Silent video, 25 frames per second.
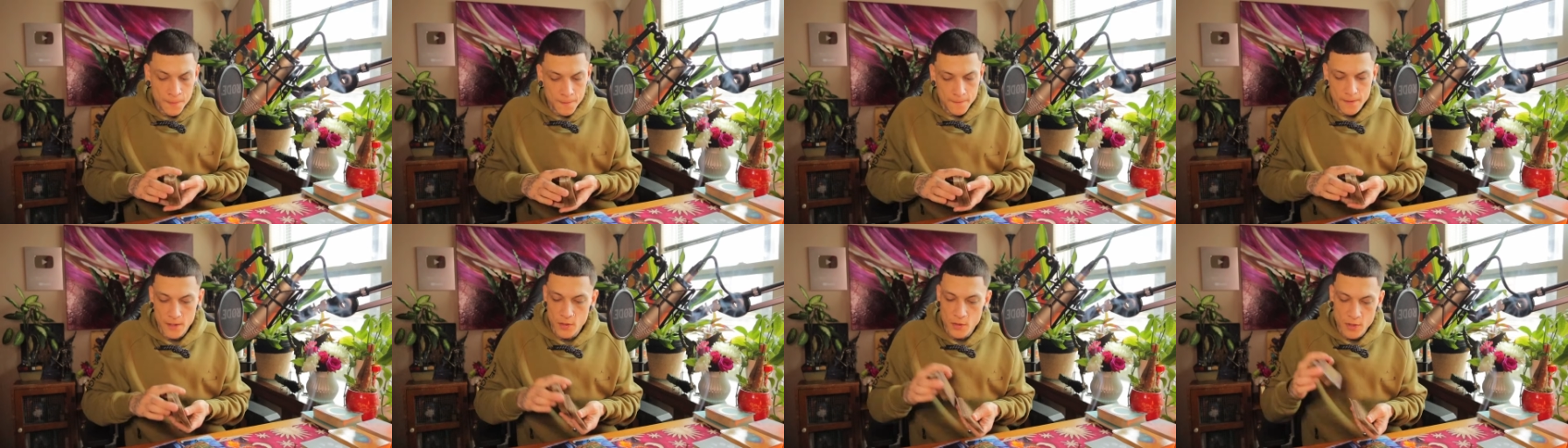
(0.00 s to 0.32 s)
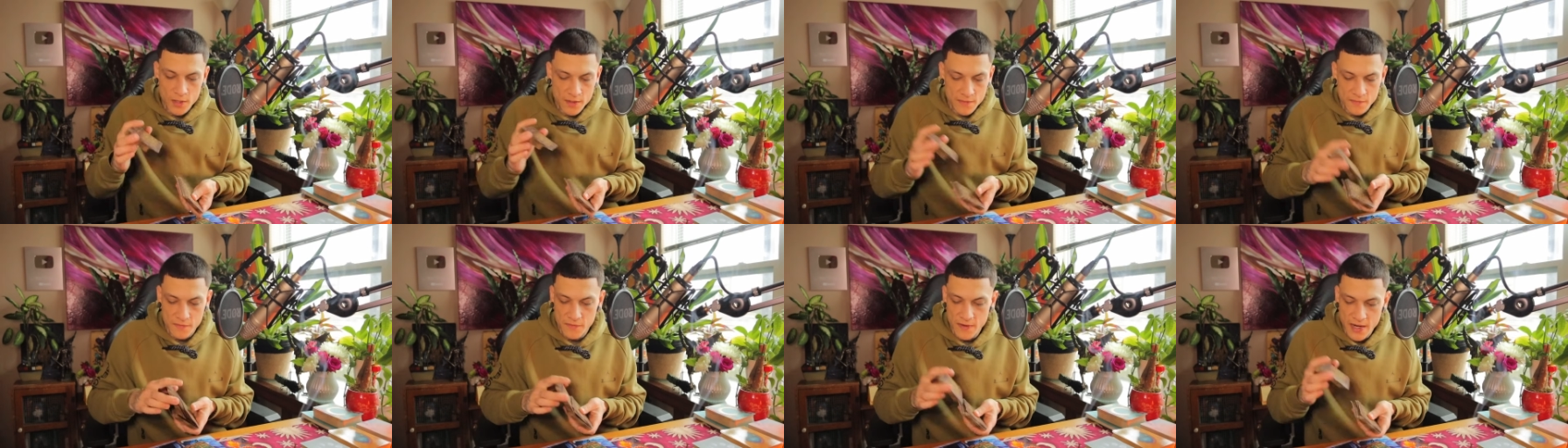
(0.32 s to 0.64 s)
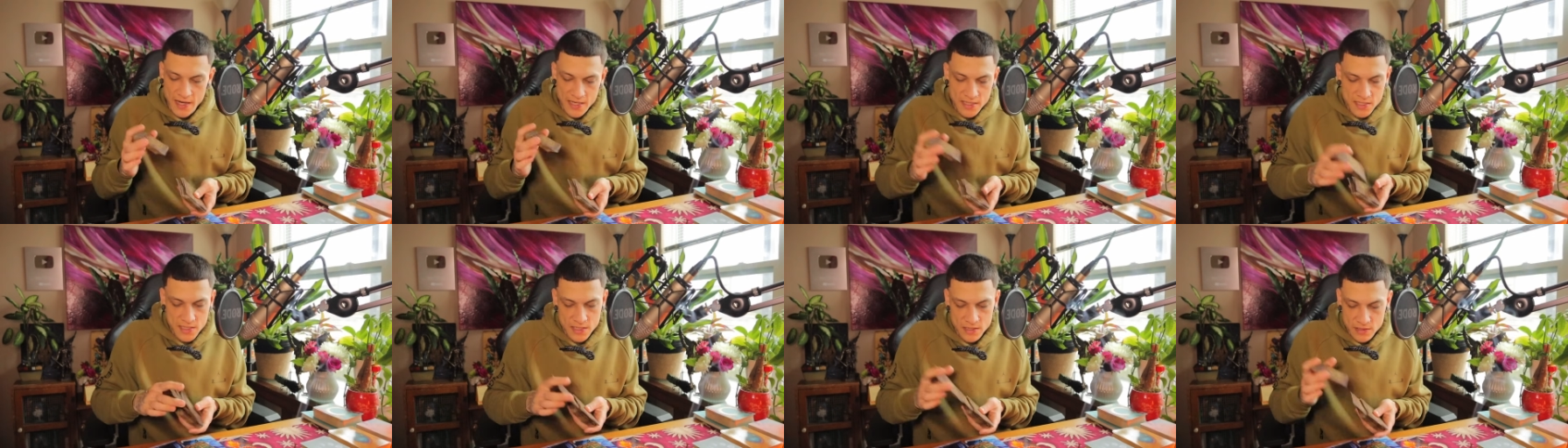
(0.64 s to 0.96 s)
Your
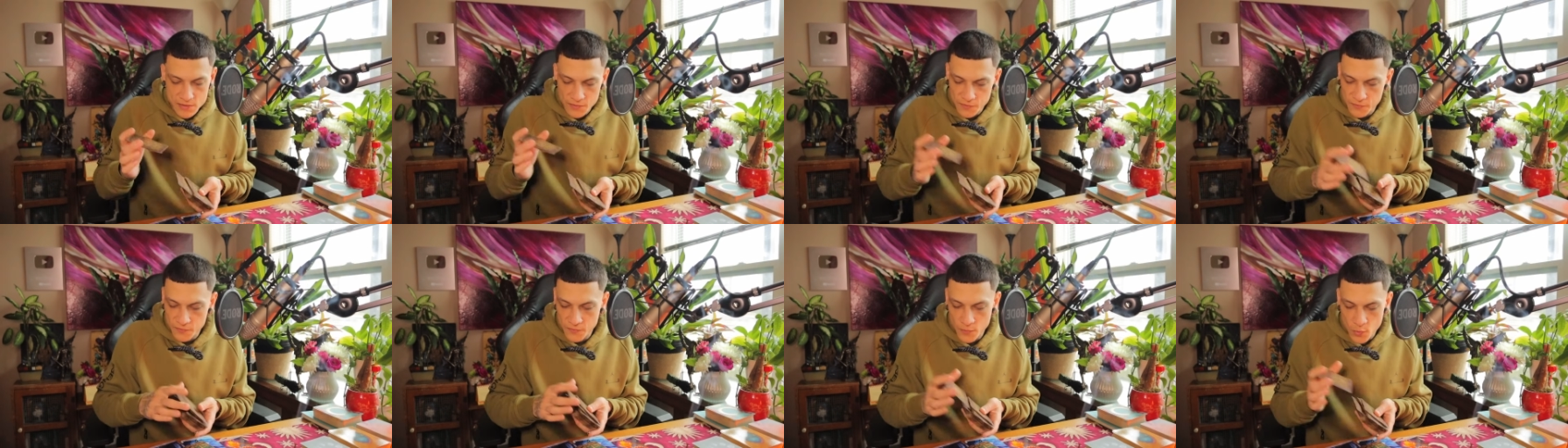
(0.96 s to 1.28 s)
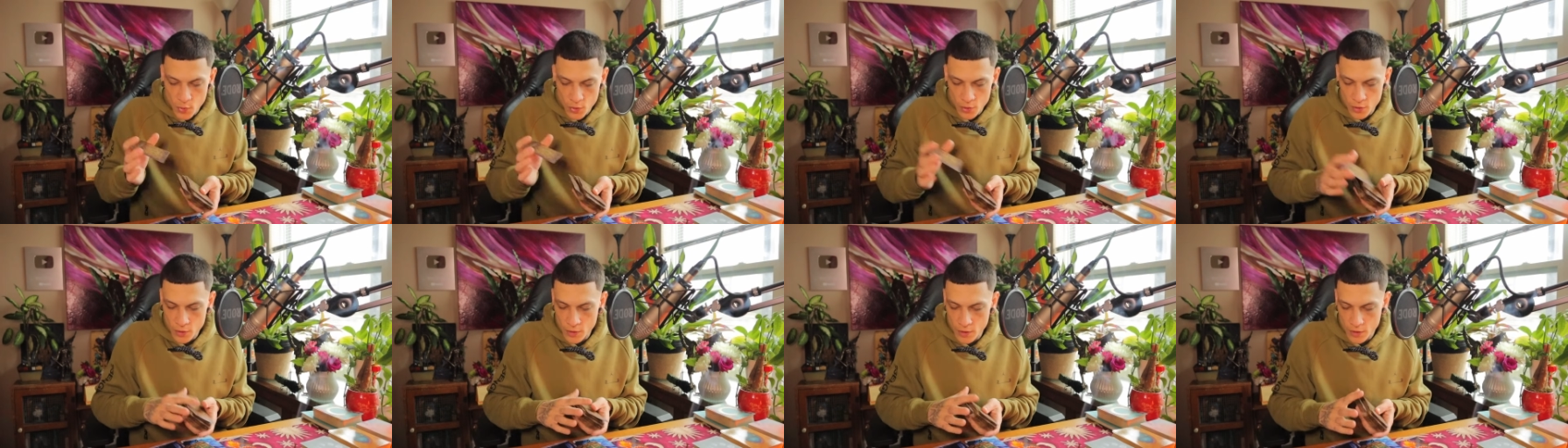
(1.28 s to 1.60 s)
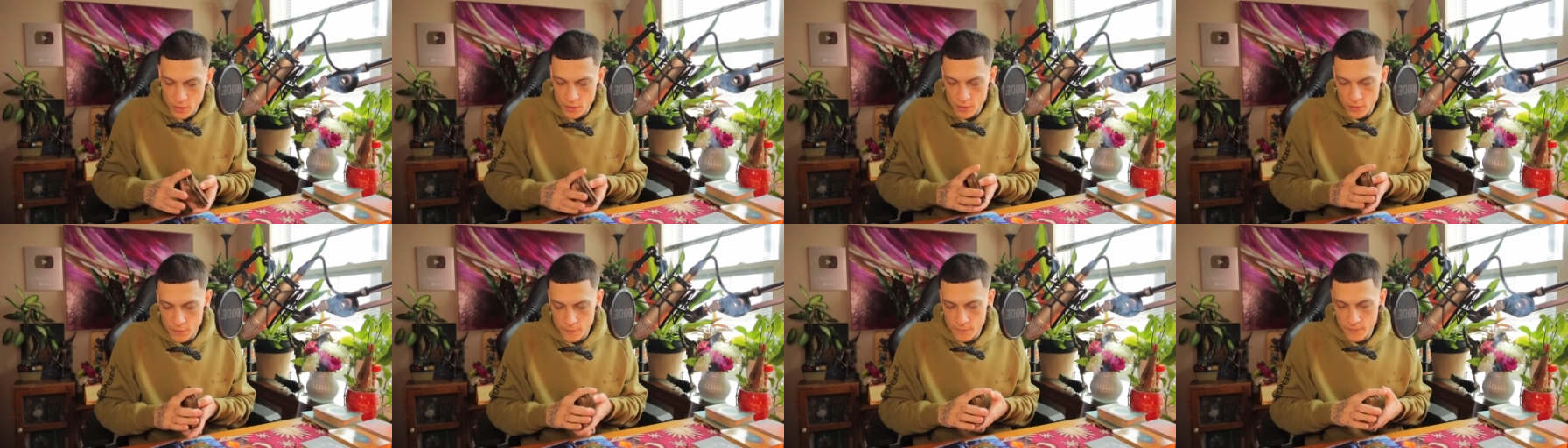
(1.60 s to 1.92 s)
advice is Four
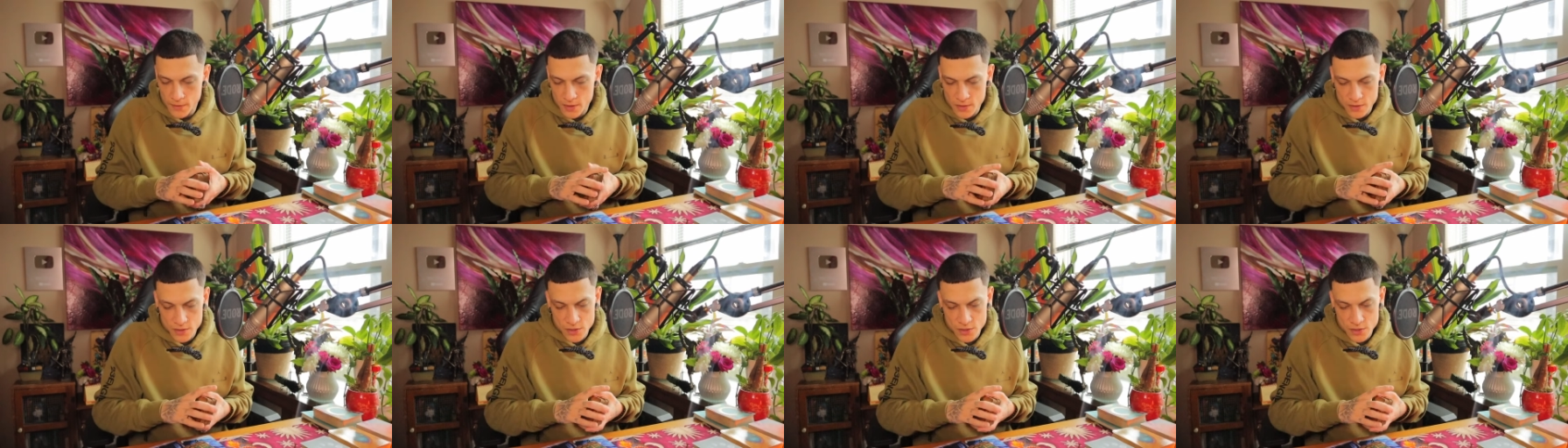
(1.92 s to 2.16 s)
of